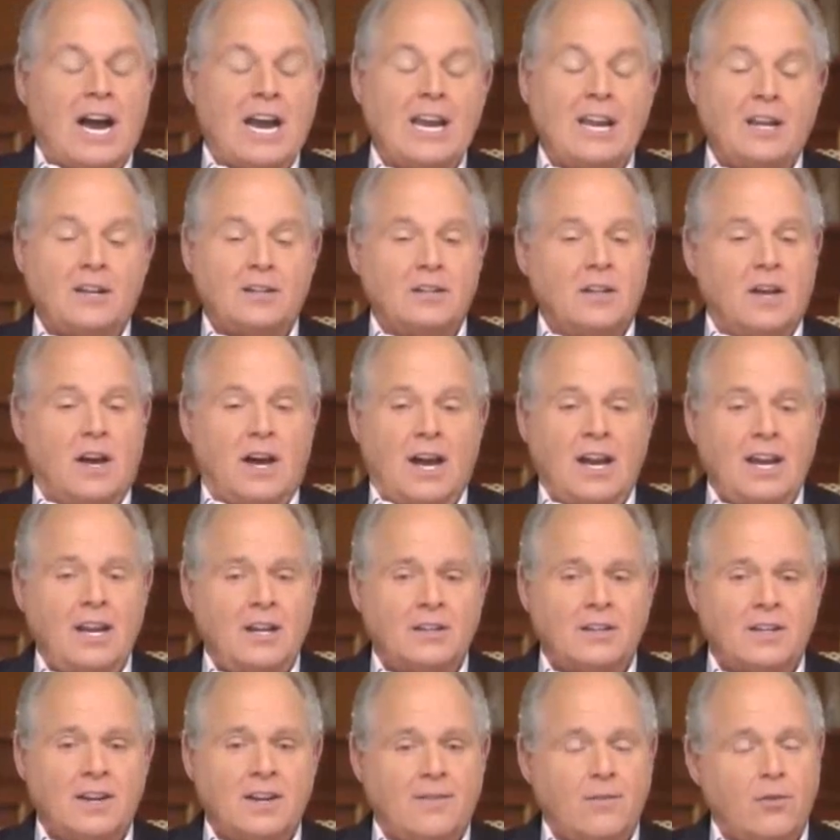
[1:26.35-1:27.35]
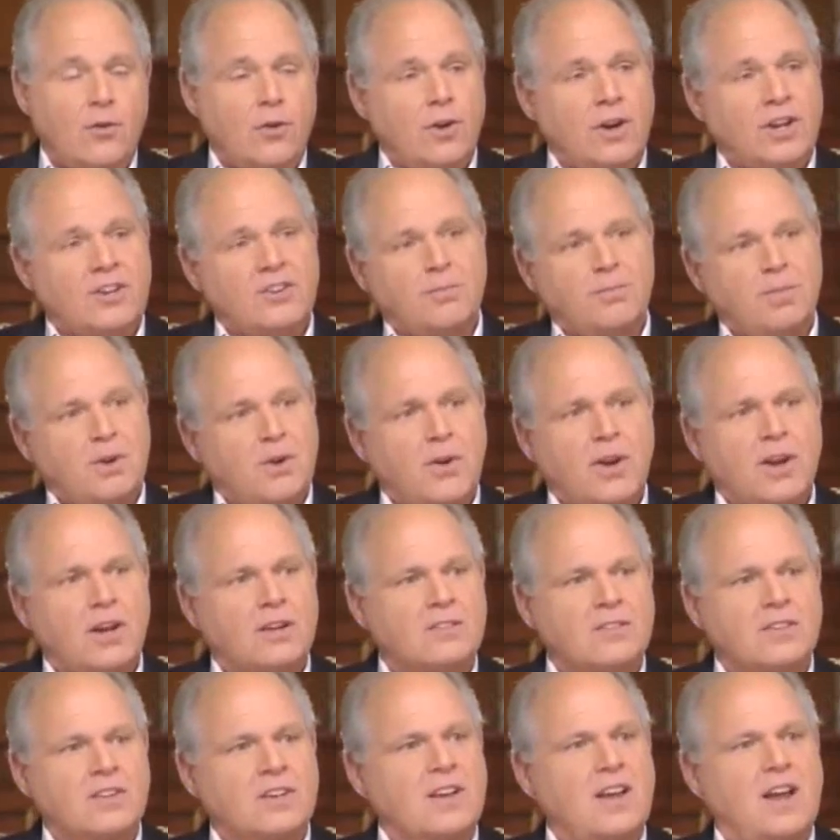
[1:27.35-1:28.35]
I had never
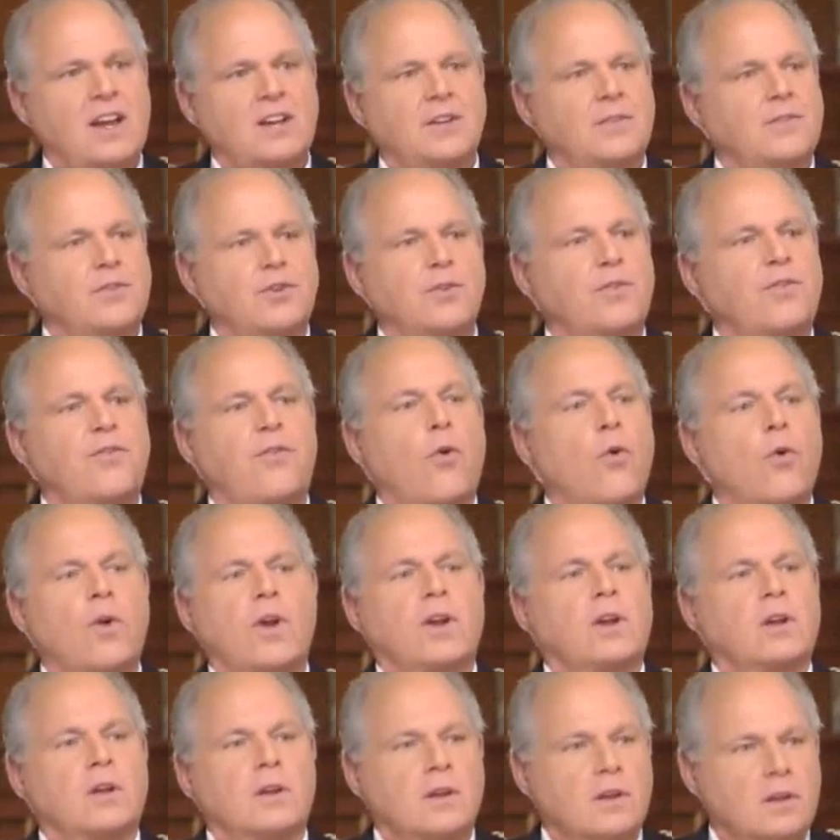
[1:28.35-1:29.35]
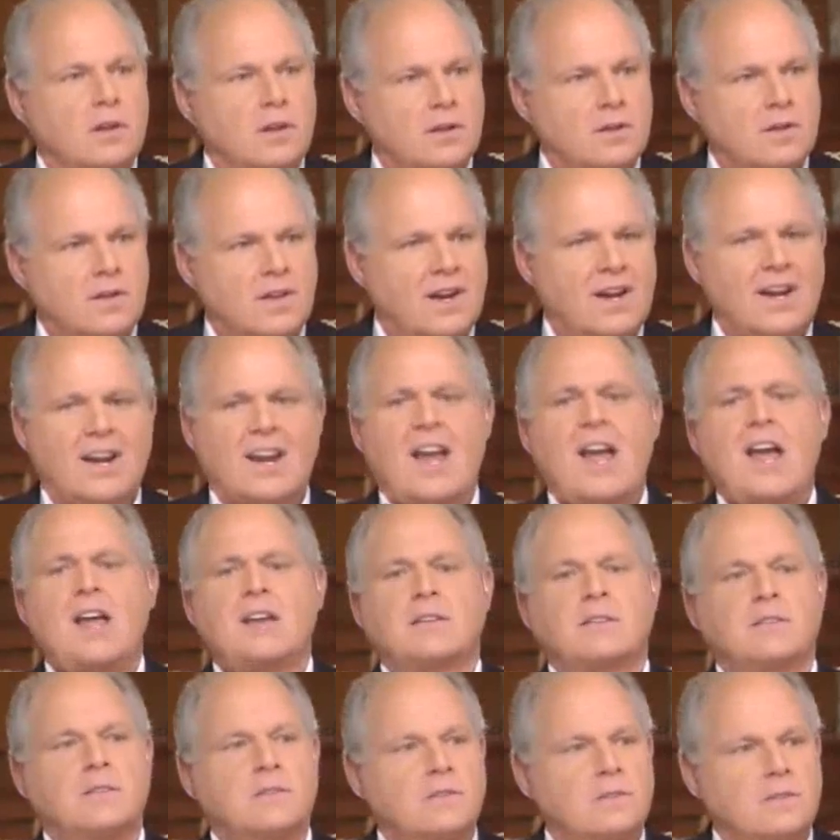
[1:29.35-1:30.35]
experienced the kind of euphoria that I
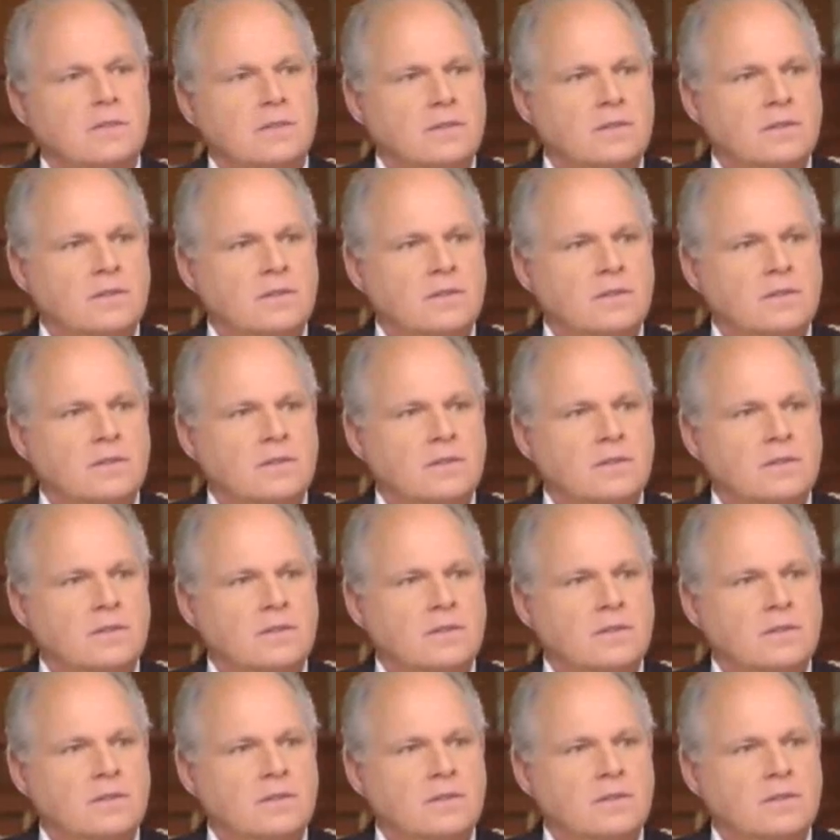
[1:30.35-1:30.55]
got